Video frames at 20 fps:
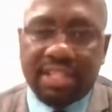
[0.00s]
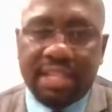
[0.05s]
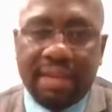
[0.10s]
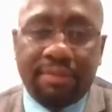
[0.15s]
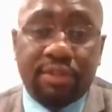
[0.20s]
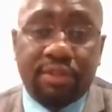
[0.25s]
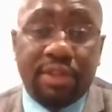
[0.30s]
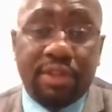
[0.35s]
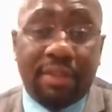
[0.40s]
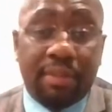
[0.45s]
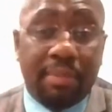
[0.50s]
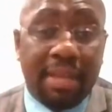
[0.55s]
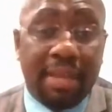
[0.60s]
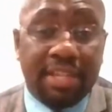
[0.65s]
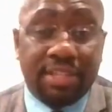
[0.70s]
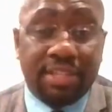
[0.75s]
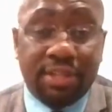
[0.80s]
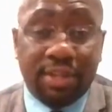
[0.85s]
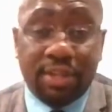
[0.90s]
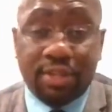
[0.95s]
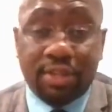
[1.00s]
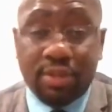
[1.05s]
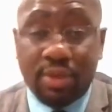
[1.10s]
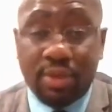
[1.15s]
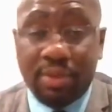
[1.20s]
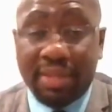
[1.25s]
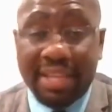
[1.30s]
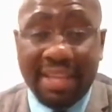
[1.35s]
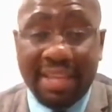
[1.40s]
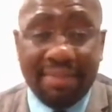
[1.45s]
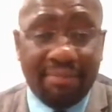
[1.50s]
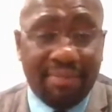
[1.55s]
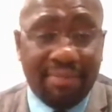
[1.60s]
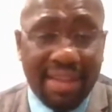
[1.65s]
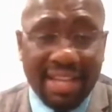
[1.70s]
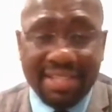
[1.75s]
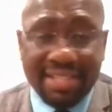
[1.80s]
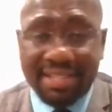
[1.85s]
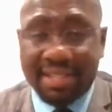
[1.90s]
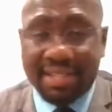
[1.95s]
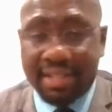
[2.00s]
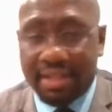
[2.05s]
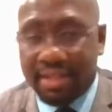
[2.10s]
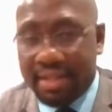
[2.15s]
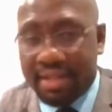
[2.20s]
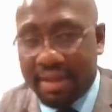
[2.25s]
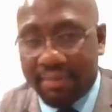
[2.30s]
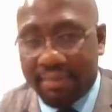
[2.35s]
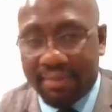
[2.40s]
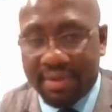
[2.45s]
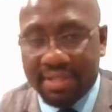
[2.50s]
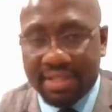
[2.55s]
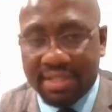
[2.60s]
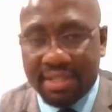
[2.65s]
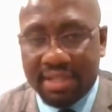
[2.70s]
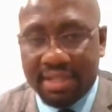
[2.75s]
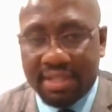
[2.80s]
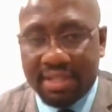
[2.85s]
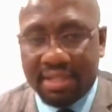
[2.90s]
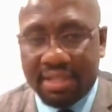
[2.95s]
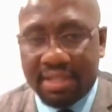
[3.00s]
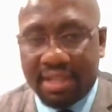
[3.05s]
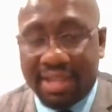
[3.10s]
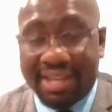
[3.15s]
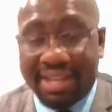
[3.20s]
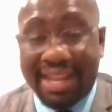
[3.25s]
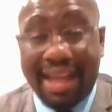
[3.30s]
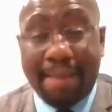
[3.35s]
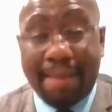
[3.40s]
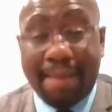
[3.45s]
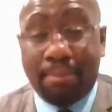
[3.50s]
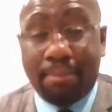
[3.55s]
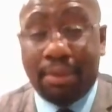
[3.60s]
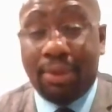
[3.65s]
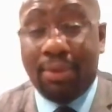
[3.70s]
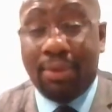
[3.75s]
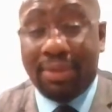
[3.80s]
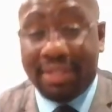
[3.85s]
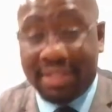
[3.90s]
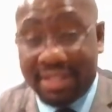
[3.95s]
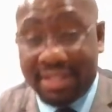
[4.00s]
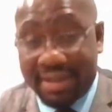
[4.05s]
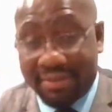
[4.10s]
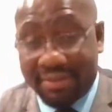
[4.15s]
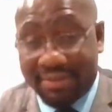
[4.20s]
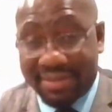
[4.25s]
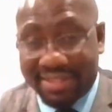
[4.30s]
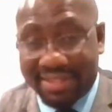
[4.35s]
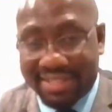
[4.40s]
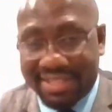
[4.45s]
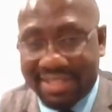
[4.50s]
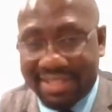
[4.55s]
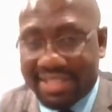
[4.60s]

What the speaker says: the difference, you have to make sure you're truly investing the difference and not blowing the difference.